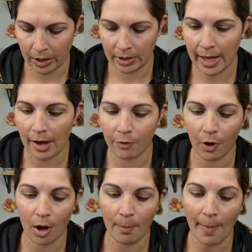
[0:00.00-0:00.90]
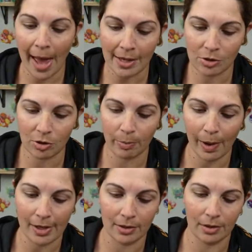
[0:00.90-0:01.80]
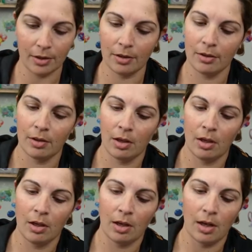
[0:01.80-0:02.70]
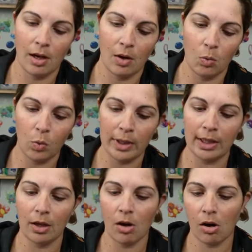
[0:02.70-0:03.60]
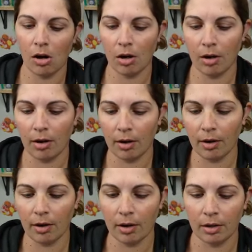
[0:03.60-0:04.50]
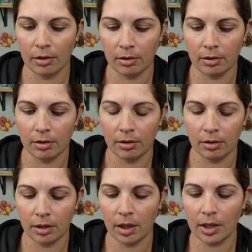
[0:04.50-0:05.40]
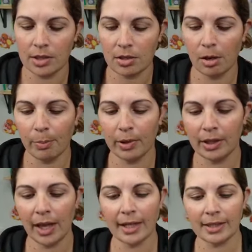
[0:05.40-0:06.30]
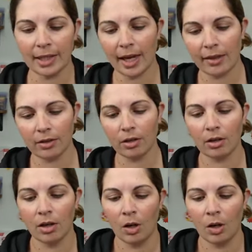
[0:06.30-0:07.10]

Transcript: Now for our master binder, uh, we are gonna start putting that together.